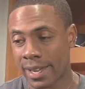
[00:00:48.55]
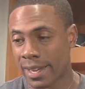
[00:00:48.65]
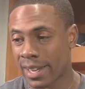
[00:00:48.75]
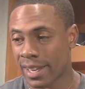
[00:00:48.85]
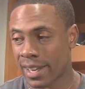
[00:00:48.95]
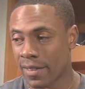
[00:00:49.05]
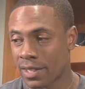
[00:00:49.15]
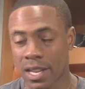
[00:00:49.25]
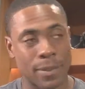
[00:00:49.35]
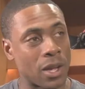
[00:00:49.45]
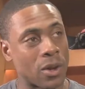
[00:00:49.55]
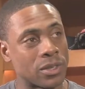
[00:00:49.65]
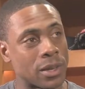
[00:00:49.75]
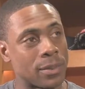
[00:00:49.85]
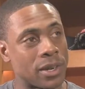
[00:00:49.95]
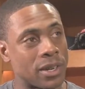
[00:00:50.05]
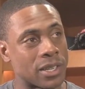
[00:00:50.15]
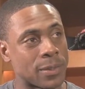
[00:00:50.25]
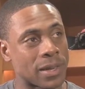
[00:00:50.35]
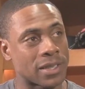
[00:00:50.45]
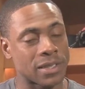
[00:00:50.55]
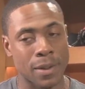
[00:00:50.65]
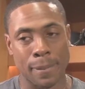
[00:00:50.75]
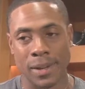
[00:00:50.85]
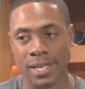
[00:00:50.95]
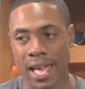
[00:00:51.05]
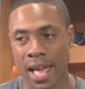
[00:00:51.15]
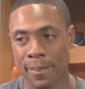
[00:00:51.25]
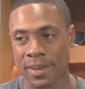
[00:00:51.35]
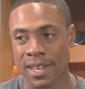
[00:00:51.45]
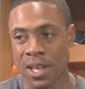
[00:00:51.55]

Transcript: and every time he goes up there, you're expecting something big to happen,